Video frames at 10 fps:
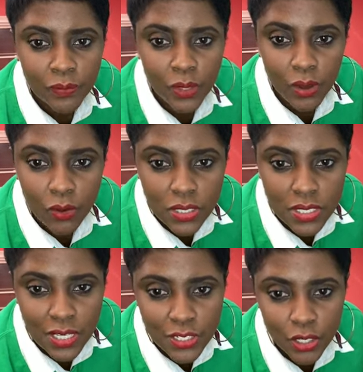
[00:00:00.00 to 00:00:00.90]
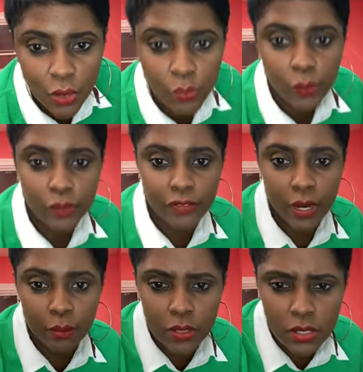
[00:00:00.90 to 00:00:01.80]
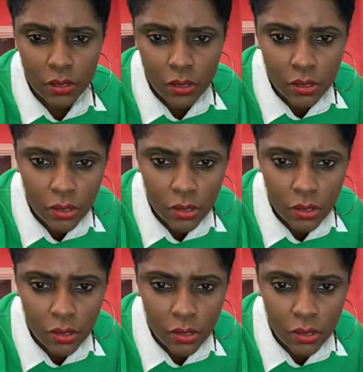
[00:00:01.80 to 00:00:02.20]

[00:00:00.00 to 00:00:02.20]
Oh, she said she don't work with fabrics. Oh.